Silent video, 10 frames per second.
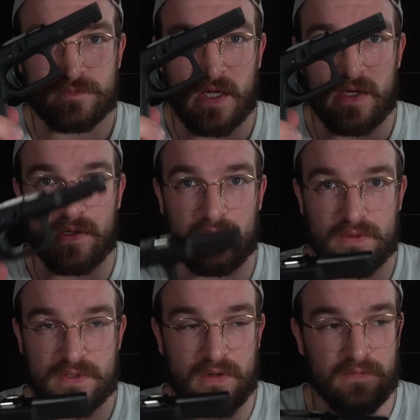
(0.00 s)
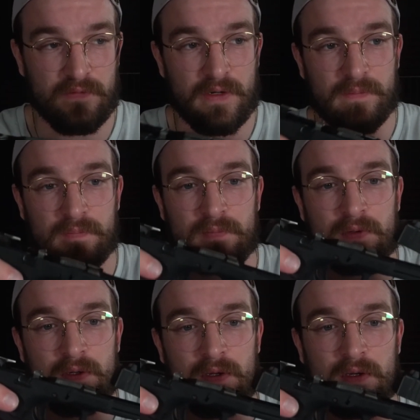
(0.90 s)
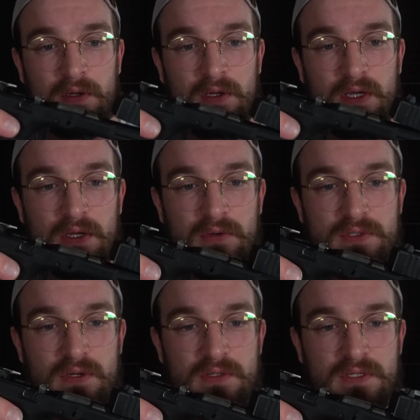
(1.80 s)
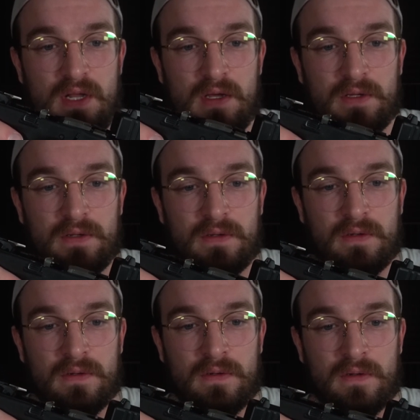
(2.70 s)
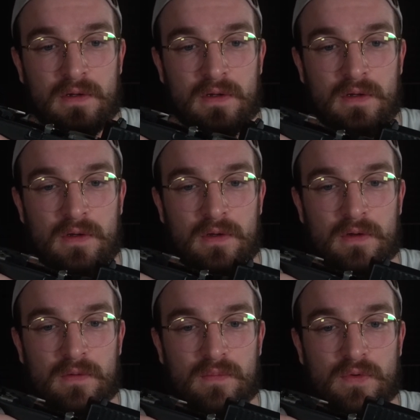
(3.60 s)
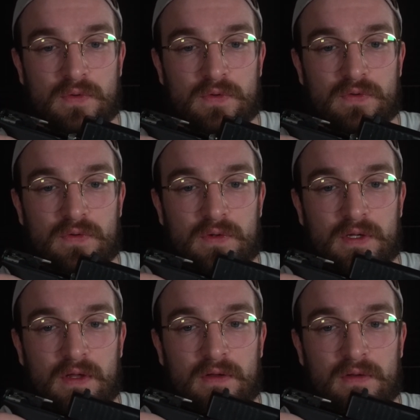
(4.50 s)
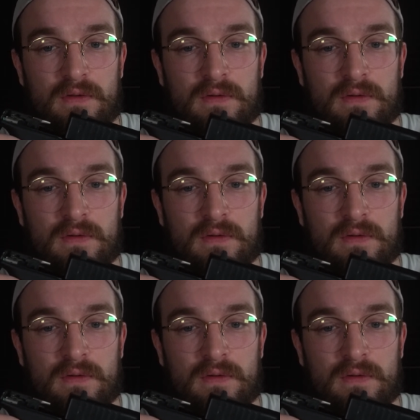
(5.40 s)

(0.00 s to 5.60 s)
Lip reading: here is our frame. Here is our slide. Put the two together.